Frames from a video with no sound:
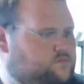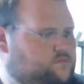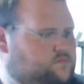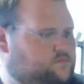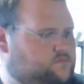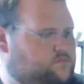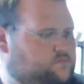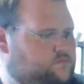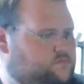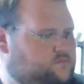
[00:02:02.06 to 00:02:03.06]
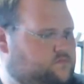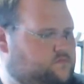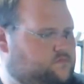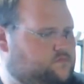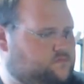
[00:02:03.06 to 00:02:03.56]

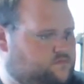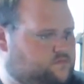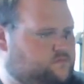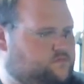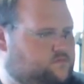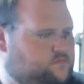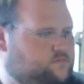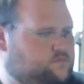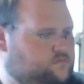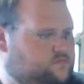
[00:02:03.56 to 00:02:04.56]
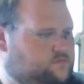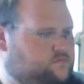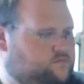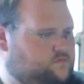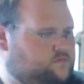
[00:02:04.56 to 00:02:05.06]

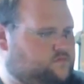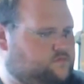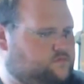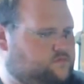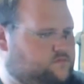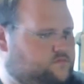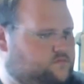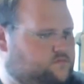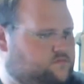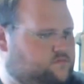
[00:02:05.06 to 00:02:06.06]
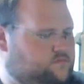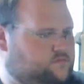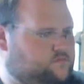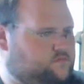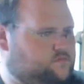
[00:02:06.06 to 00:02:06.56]

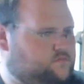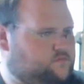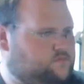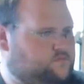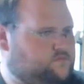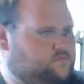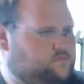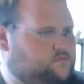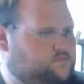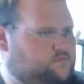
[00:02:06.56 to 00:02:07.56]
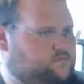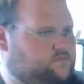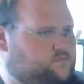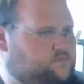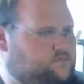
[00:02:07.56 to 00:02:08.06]

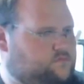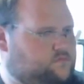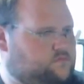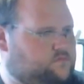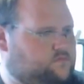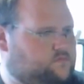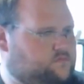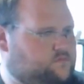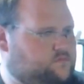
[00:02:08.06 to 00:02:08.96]
The person shown says nothing.